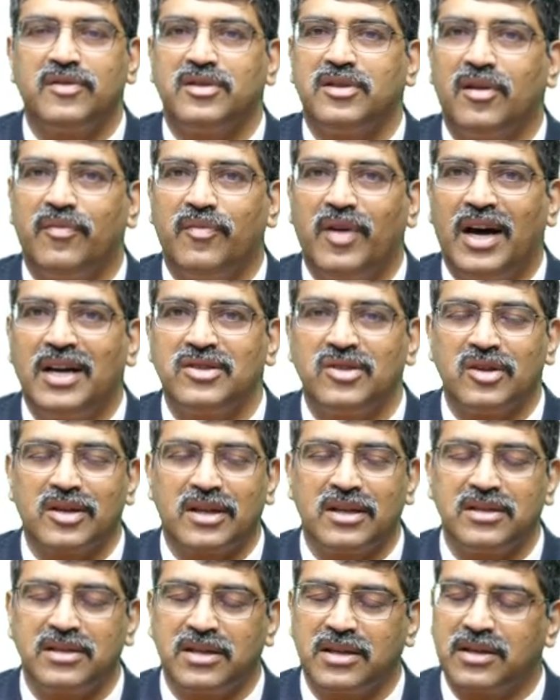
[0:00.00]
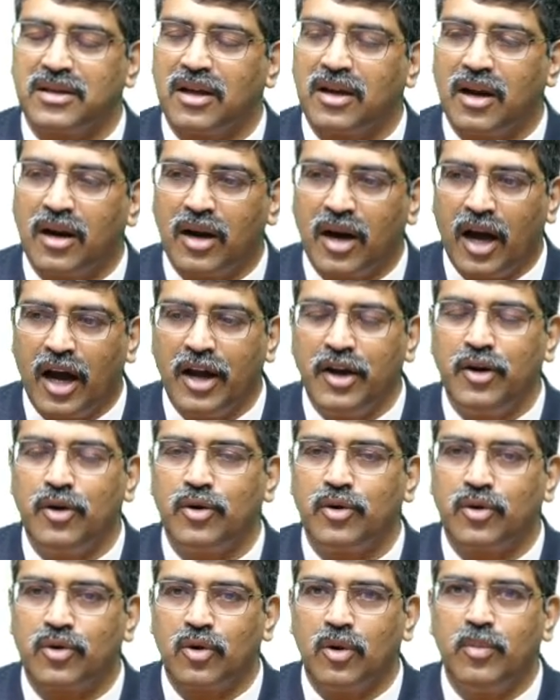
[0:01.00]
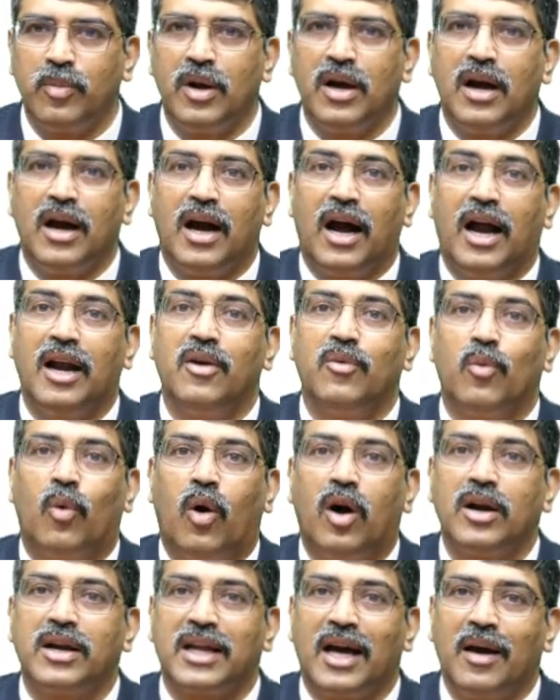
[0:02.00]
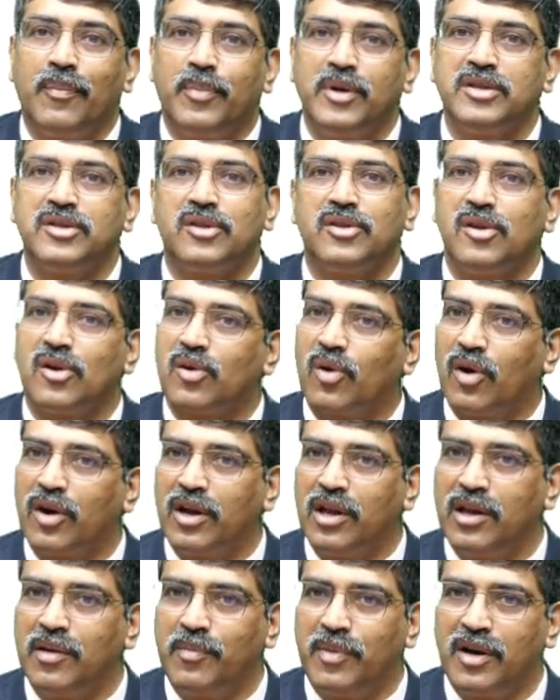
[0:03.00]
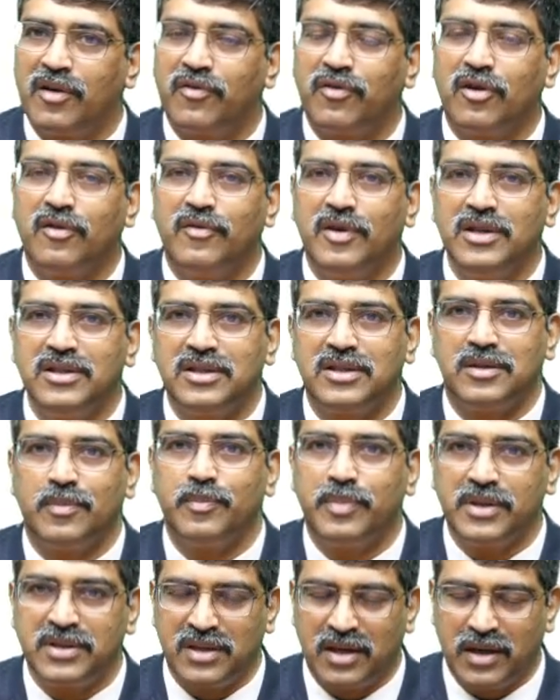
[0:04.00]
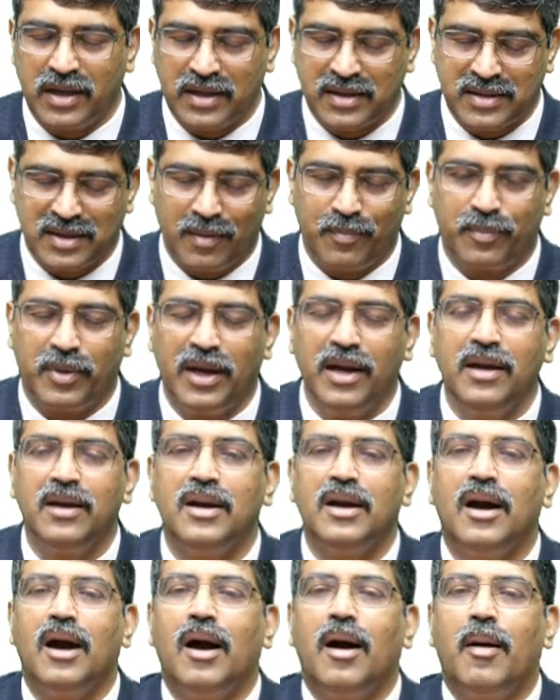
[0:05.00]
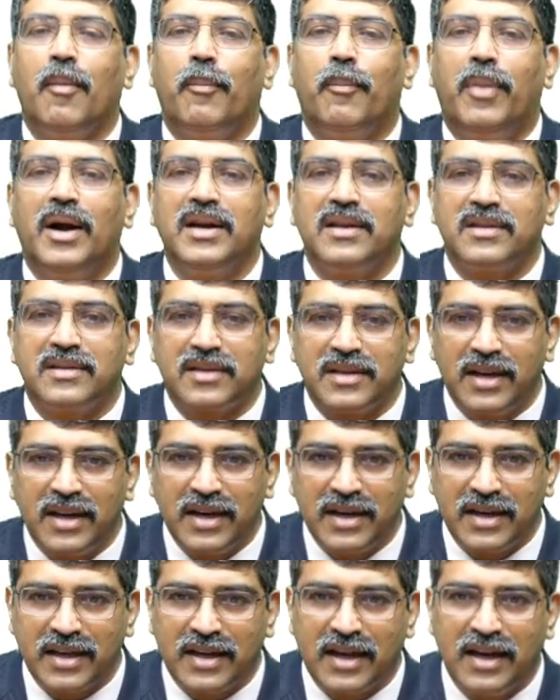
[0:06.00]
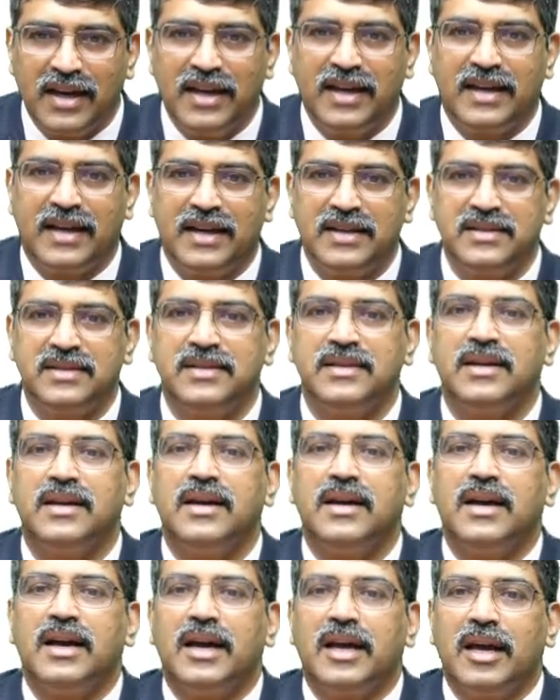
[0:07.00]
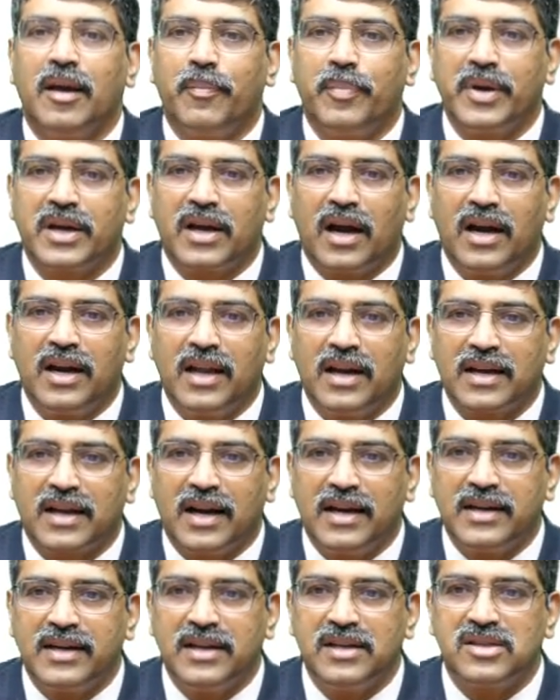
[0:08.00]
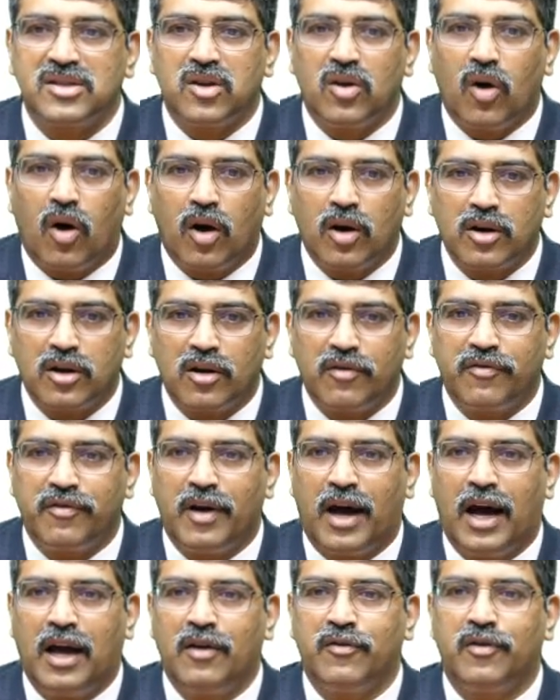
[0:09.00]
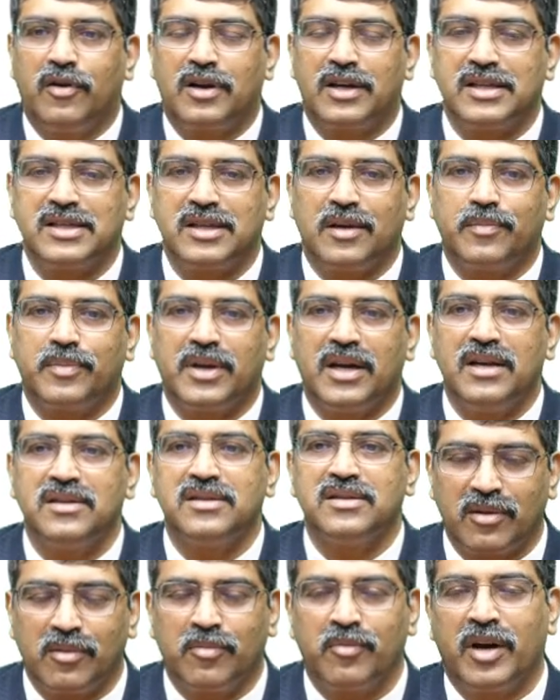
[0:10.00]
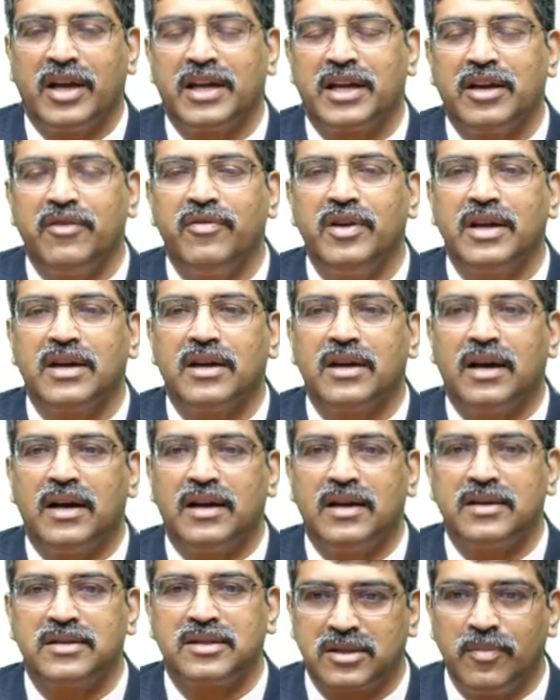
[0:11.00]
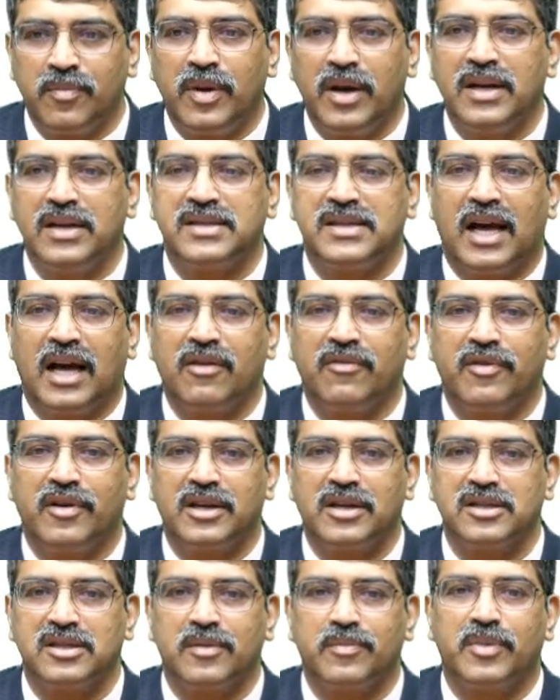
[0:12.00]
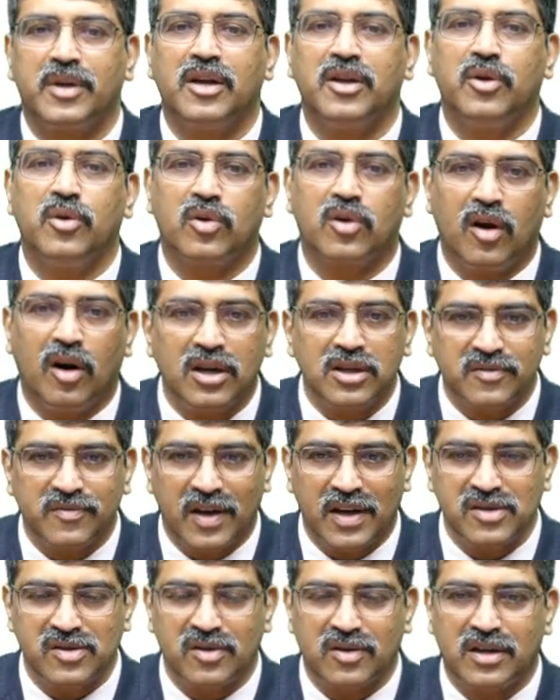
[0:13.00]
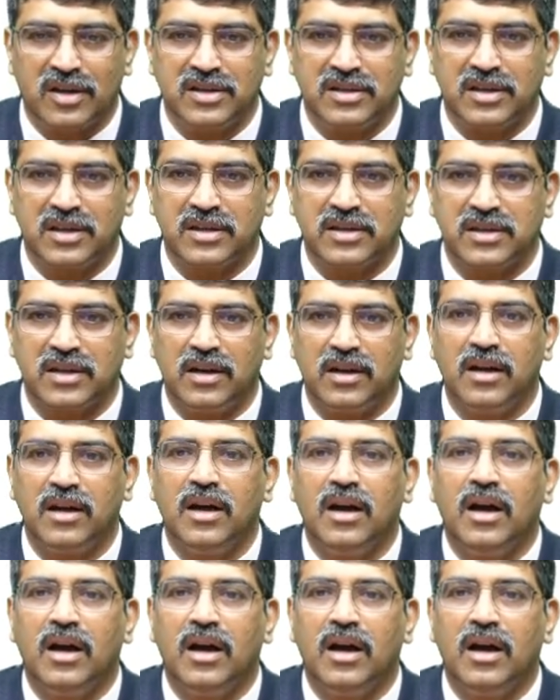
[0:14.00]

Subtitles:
with the vasoconstrictor and inotrope, and what happens to the coronary blood flow with sympathetic supply. But theoretically, yes, epicardial contains lot of alpha receptors. By giving stimulates alpha receptor, you cause vasoconstriction.